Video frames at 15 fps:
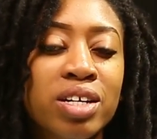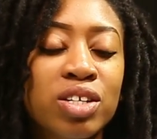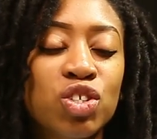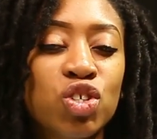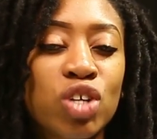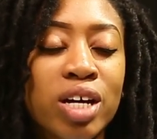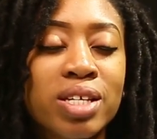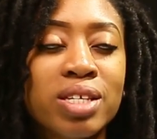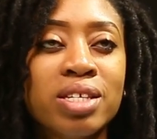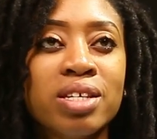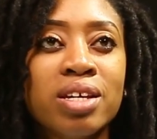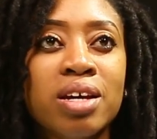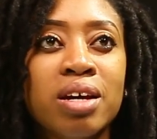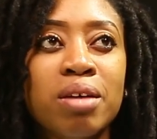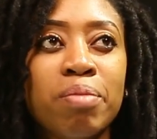
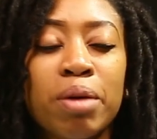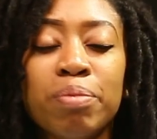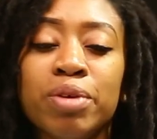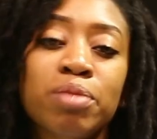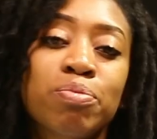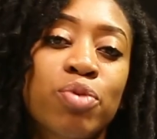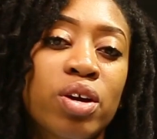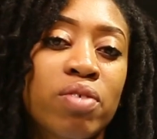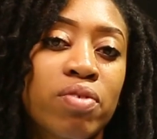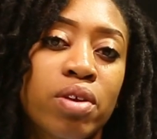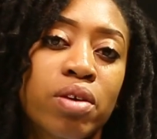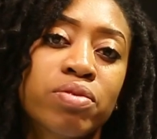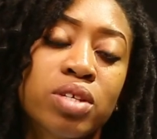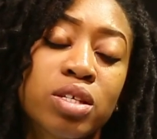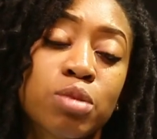just by being brave
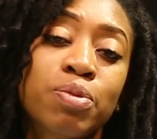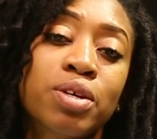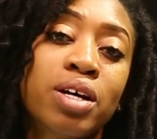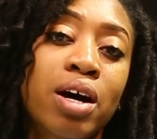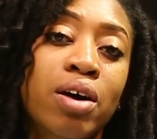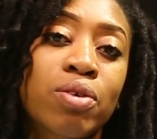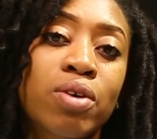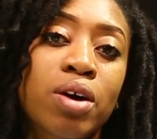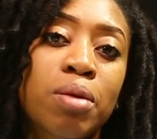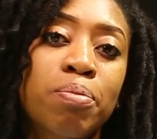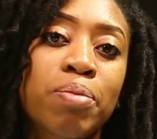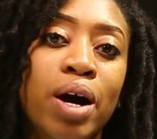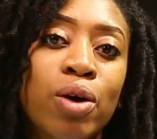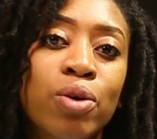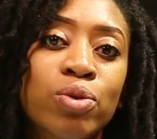enough to speak out
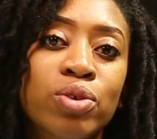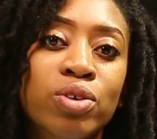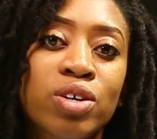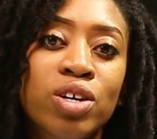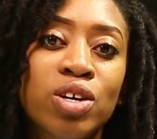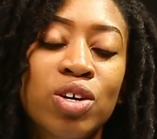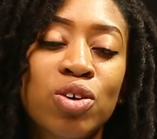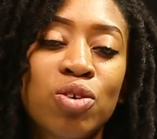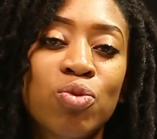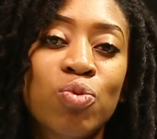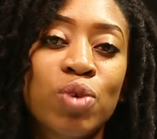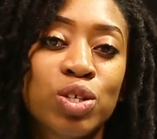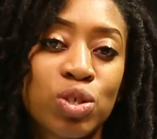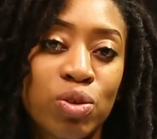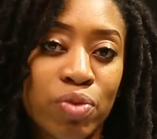about
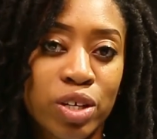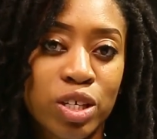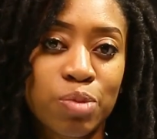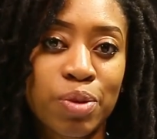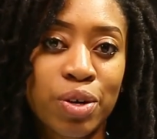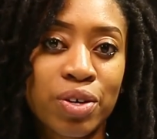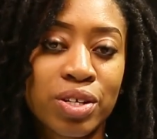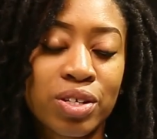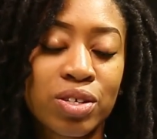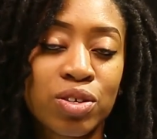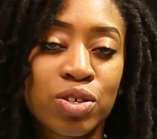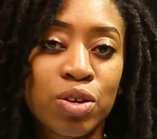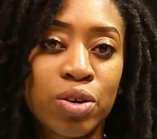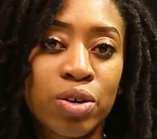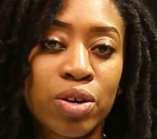what you've experienced
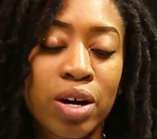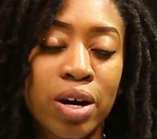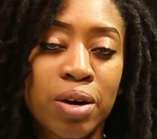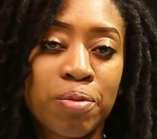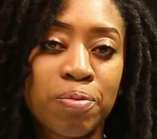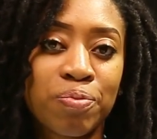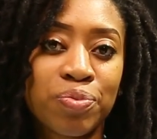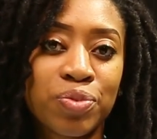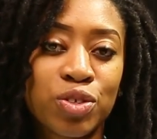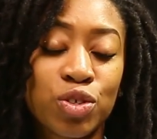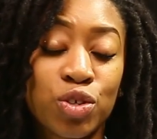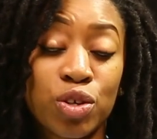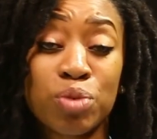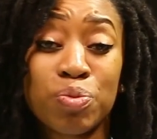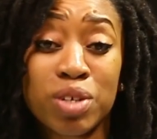in your
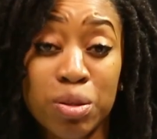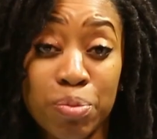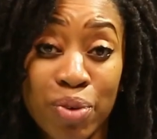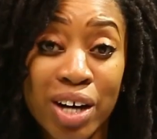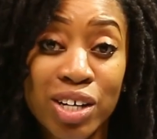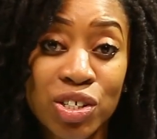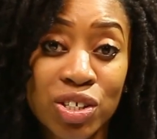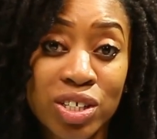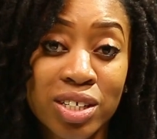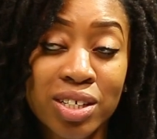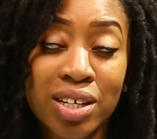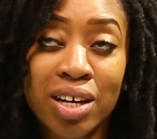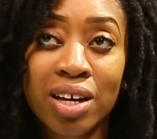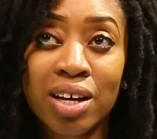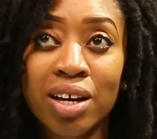journey with depression.
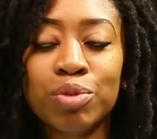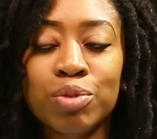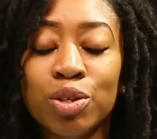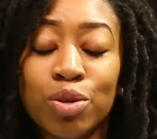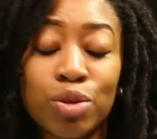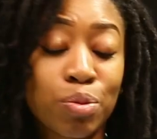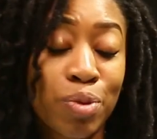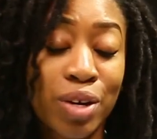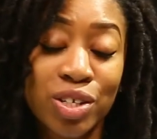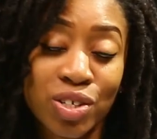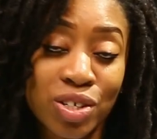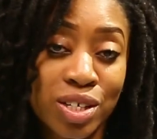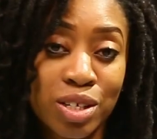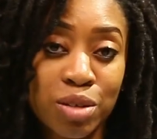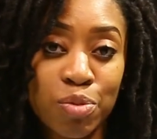
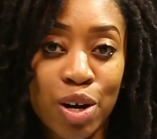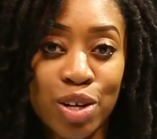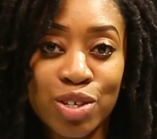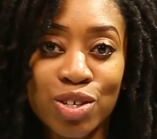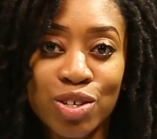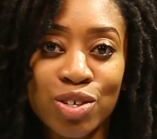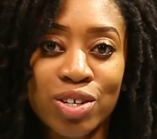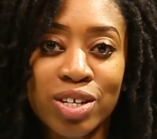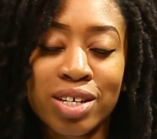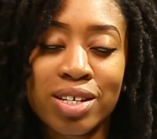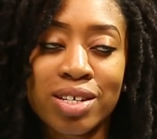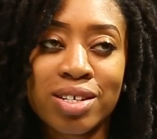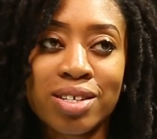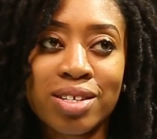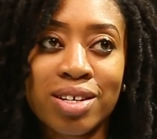Depression is a monster. It
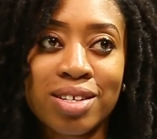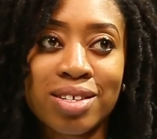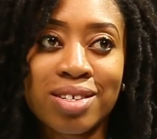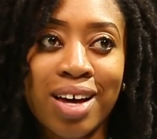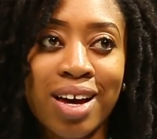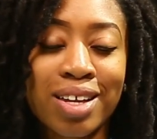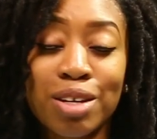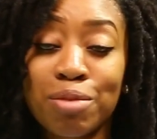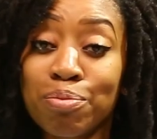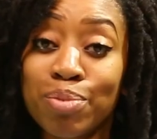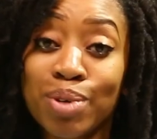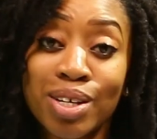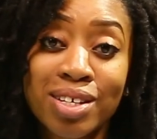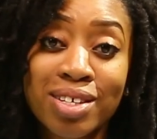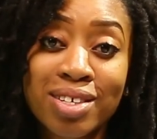is a silent
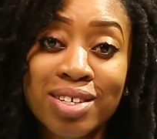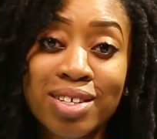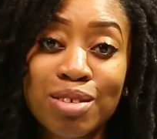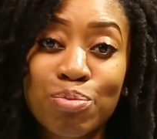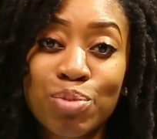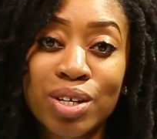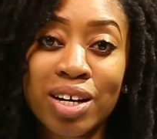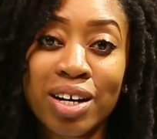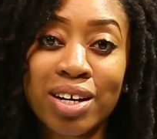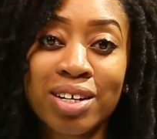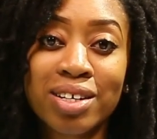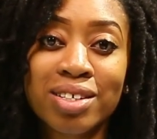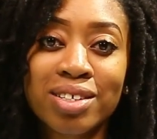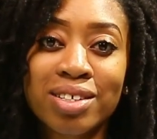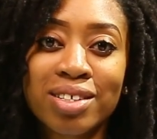beast
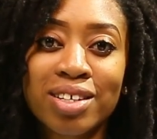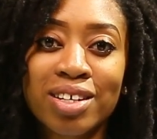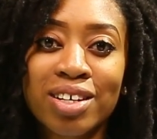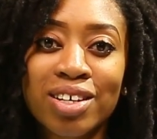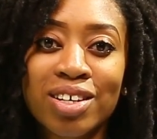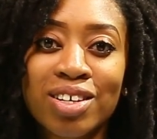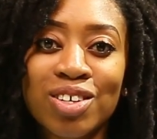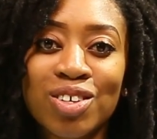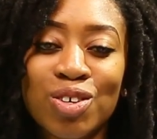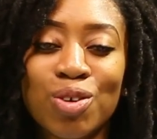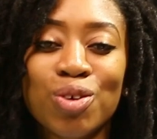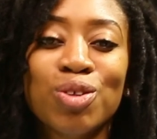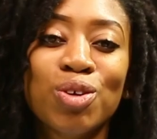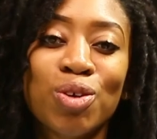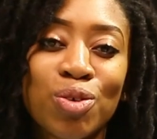because
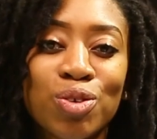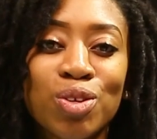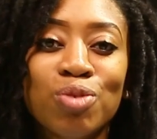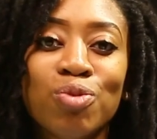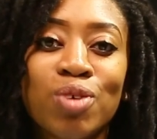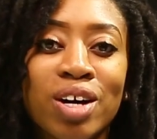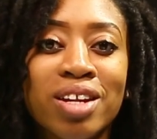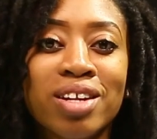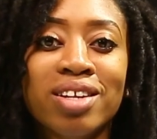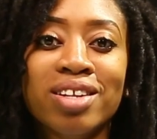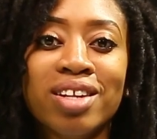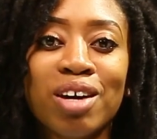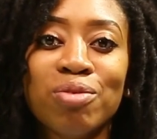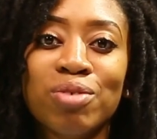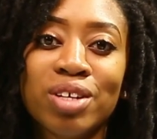you're the only one
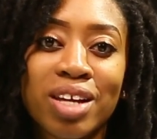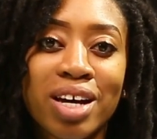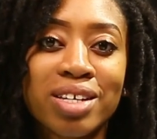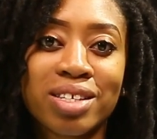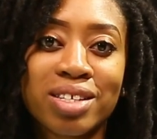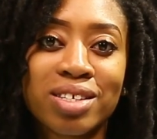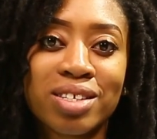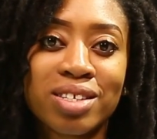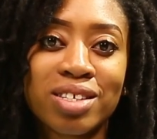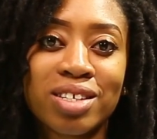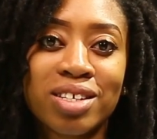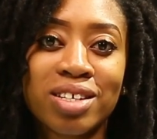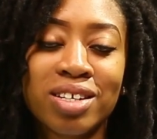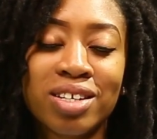that realizes